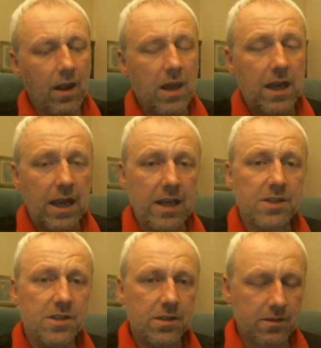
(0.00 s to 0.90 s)
It
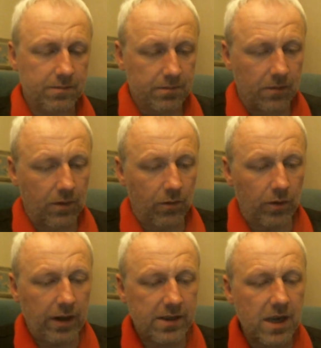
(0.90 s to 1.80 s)

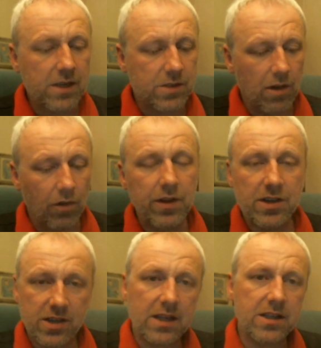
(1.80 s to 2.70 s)
is on
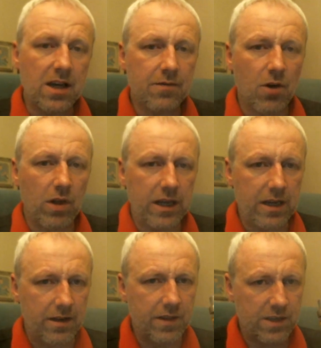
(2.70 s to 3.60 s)
this setting I've got here,
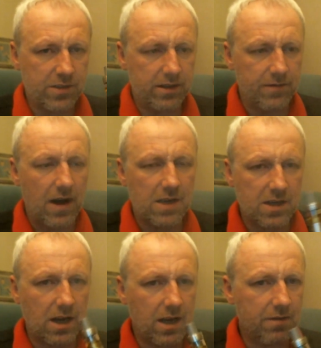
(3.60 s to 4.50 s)
and this device
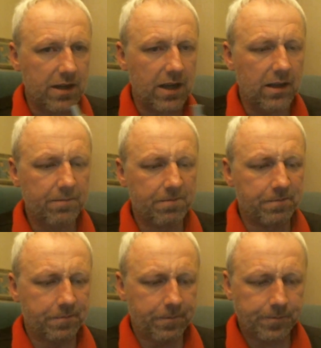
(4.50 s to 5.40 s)
I have here,
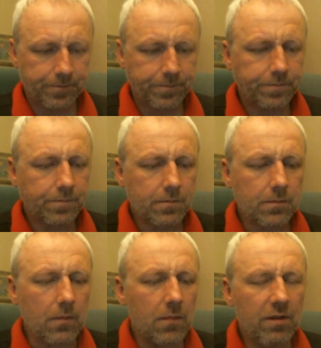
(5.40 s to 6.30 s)

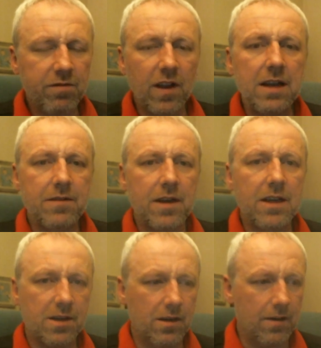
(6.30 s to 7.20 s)
the flavour
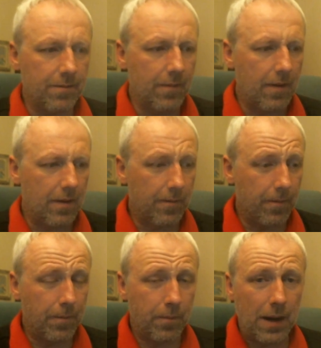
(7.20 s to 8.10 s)
is
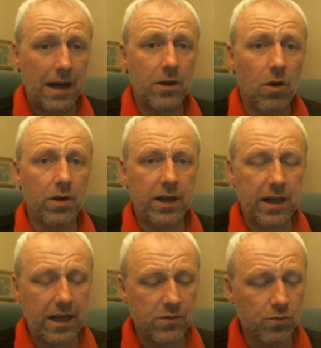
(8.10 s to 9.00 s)
bang on.
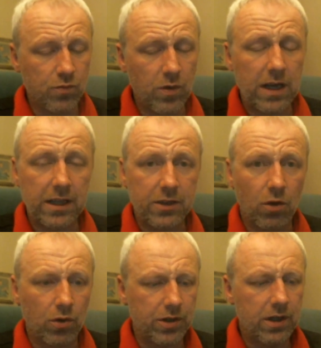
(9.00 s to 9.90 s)
It is really
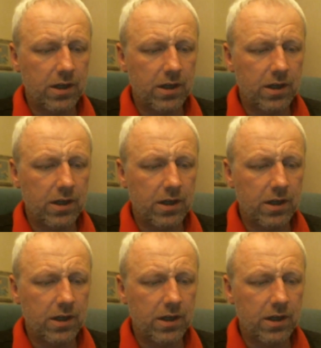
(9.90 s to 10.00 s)
good,